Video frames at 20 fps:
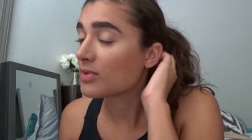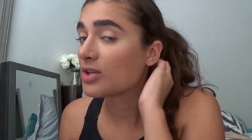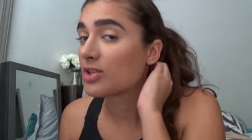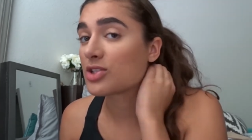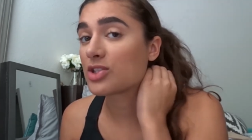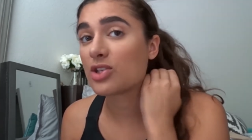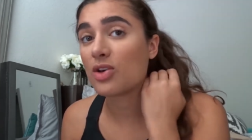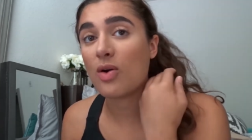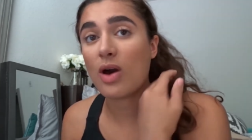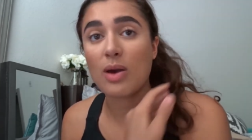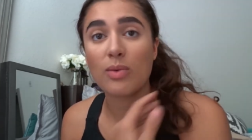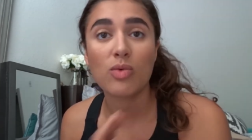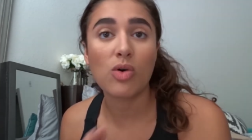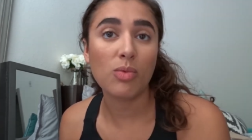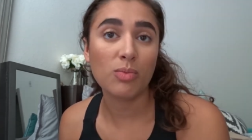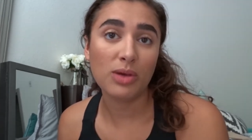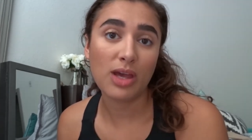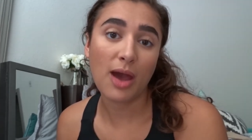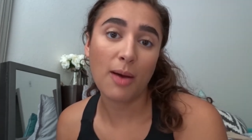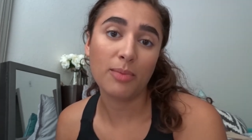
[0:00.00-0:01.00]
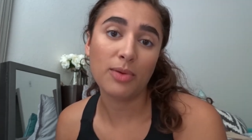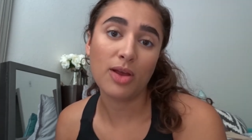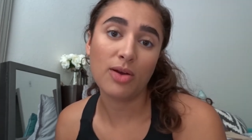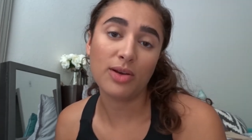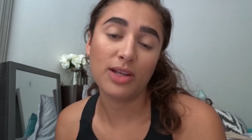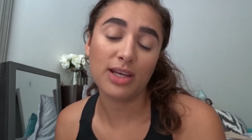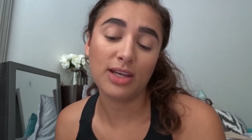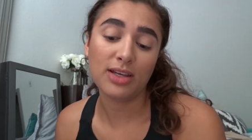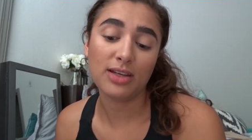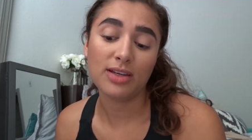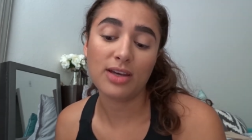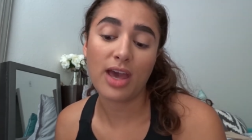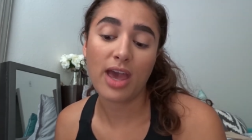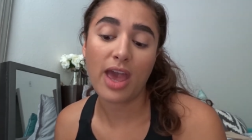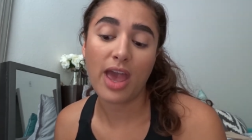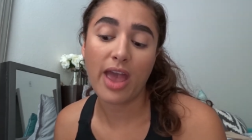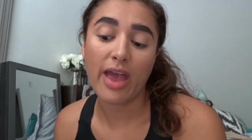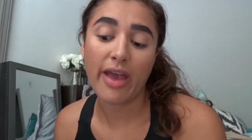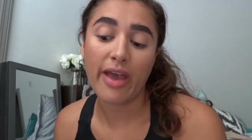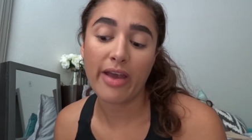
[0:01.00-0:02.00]
so I won't be uploading
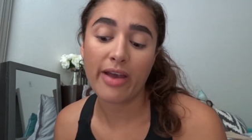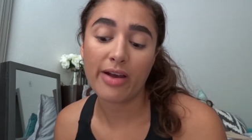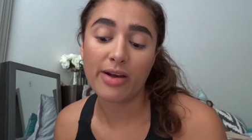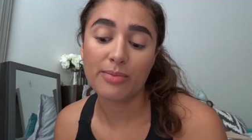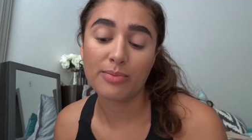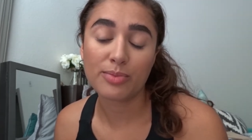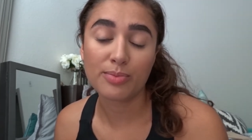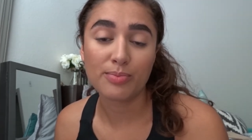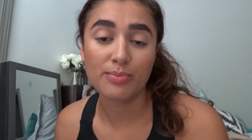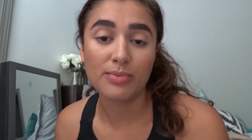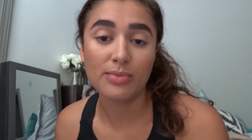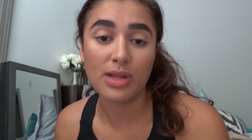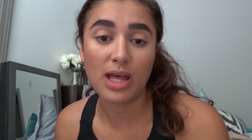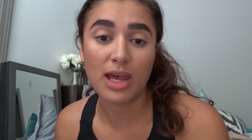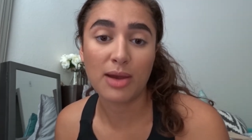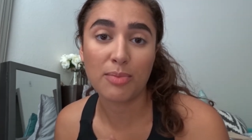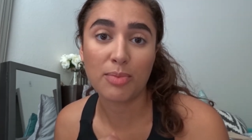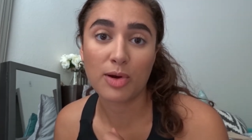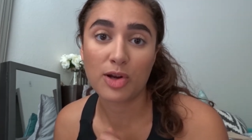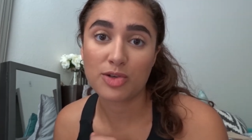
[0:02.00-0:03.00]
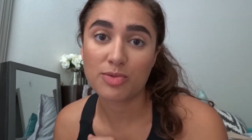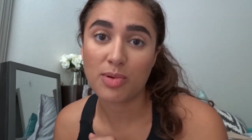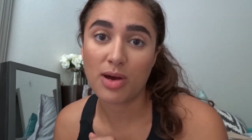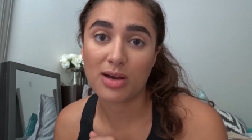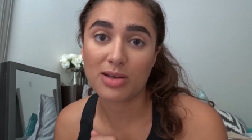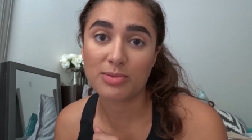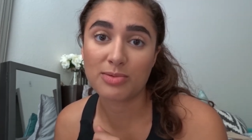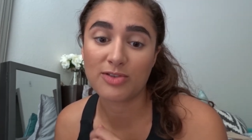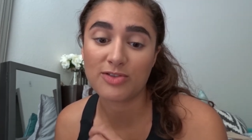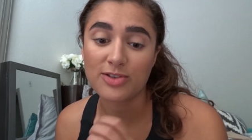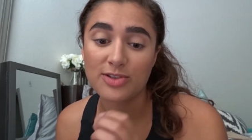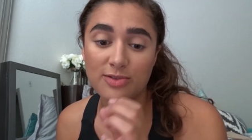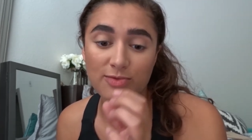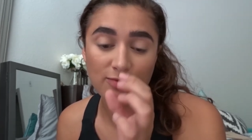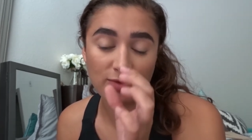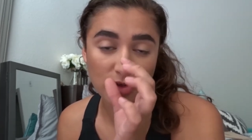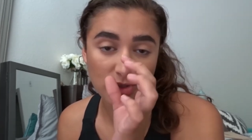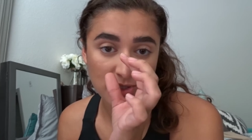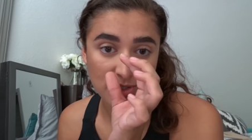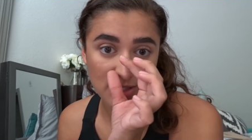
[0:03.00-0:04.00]
a like Birchbox versus,
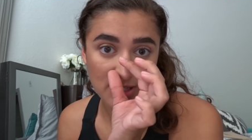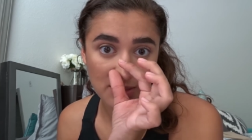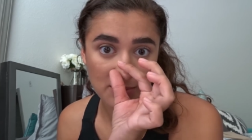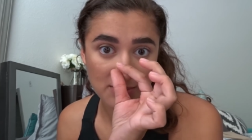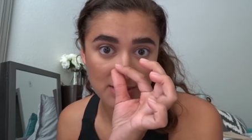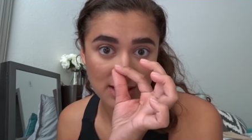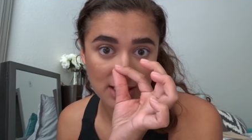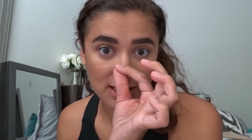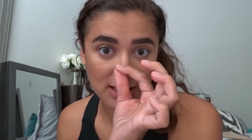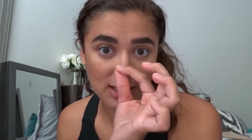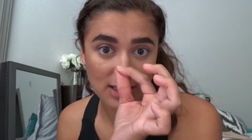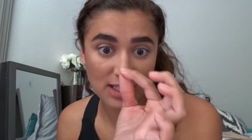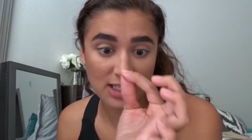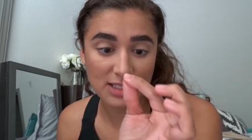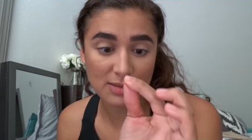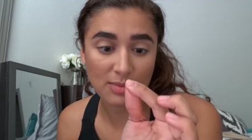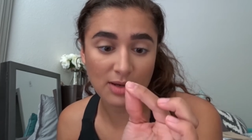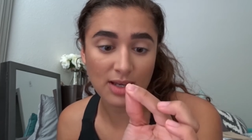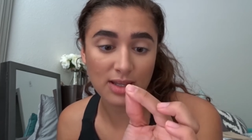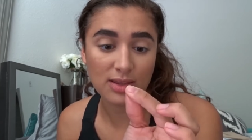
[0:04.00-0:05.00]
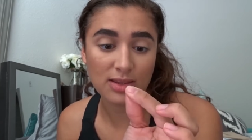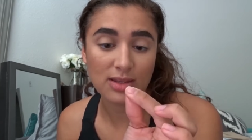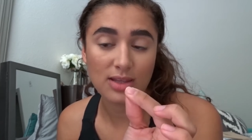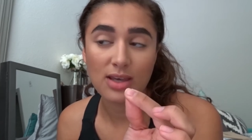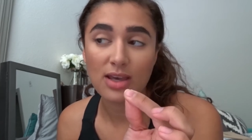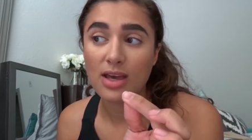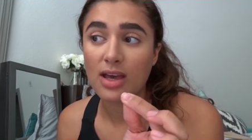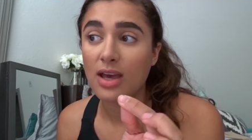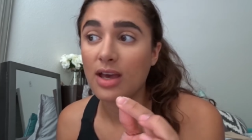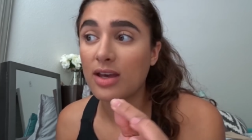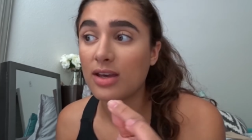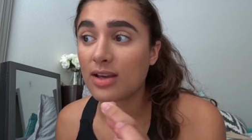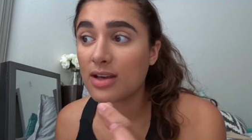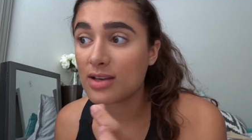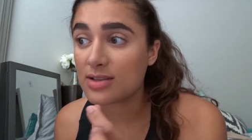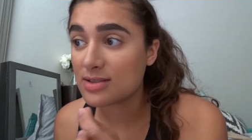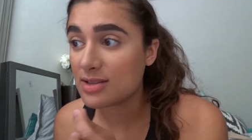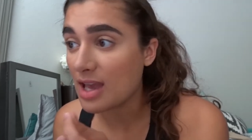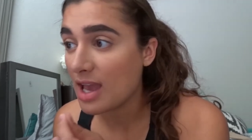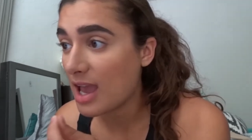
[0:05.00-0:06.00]
versus Ipsy this month
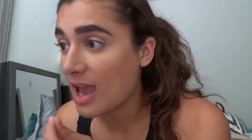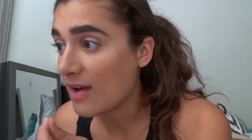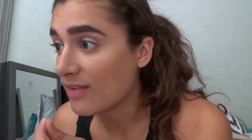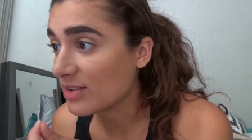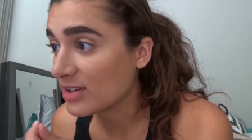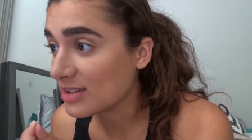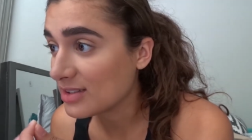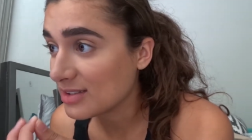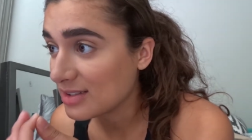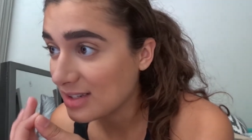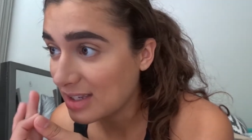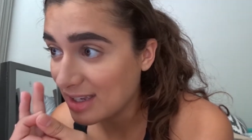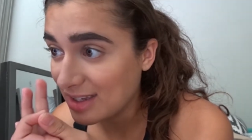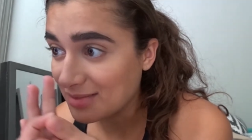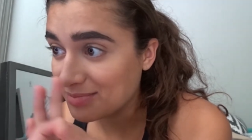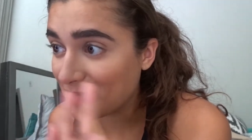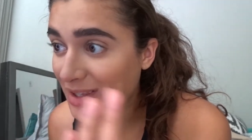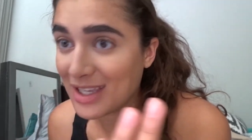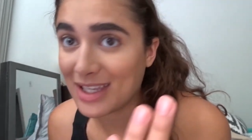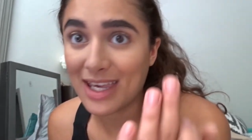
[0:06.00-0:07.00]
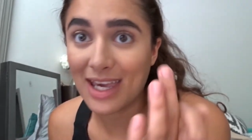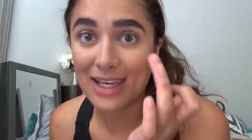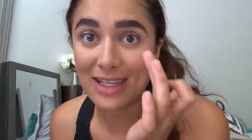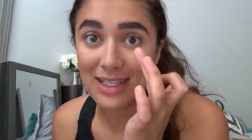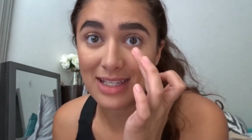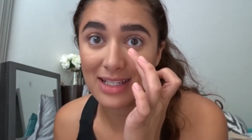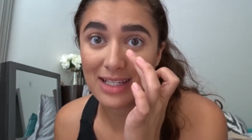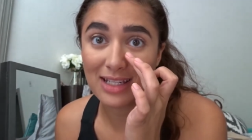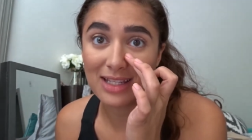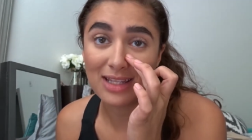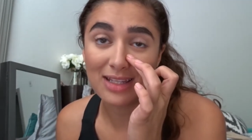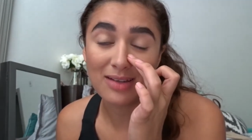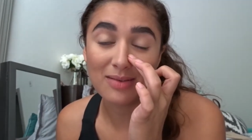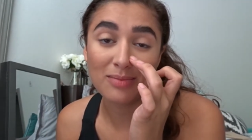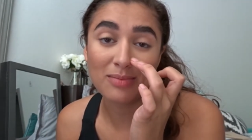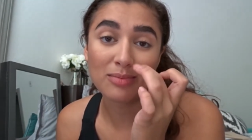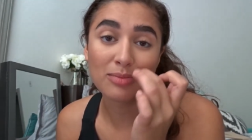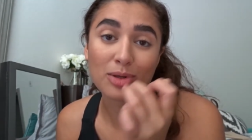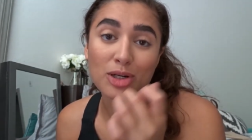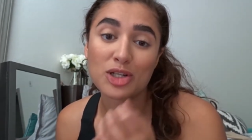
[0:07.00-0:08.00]
because I haven't I, I can't get in the
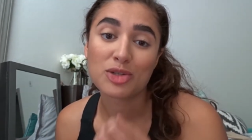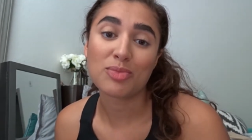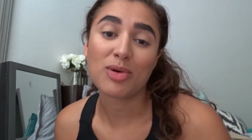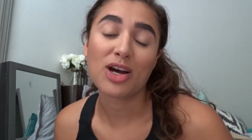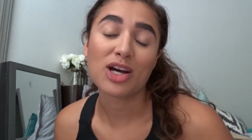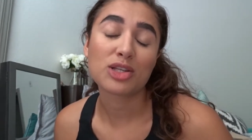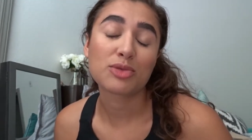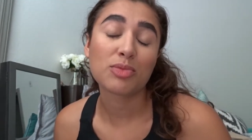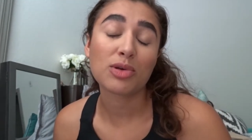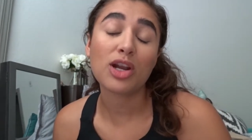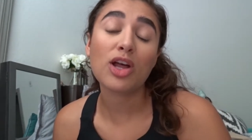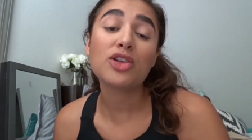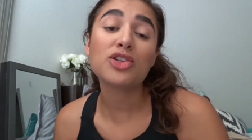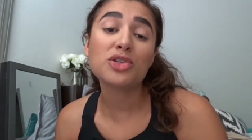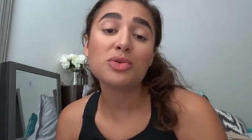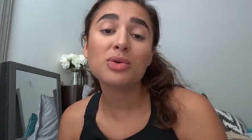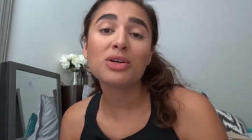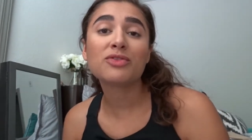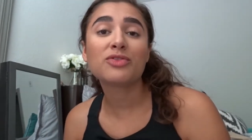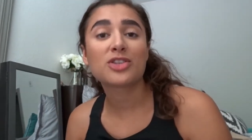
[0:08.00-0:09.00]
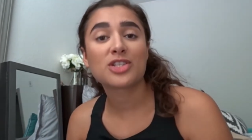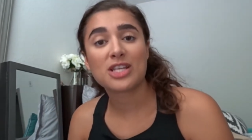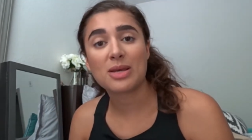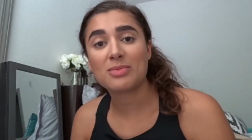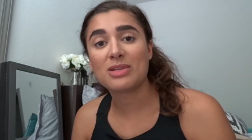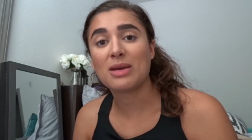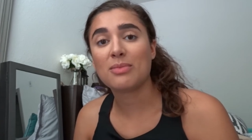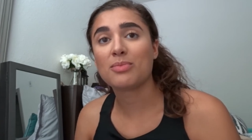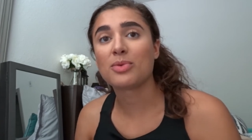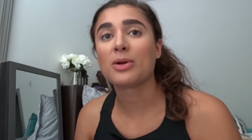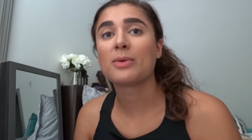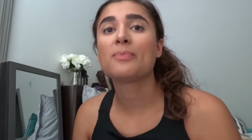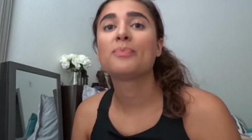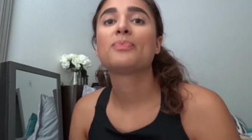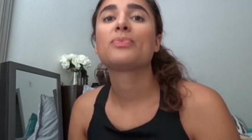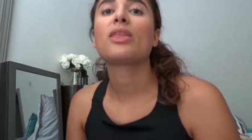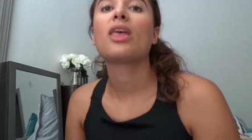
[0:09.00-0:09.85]
Birchbox, but I'll do one for September.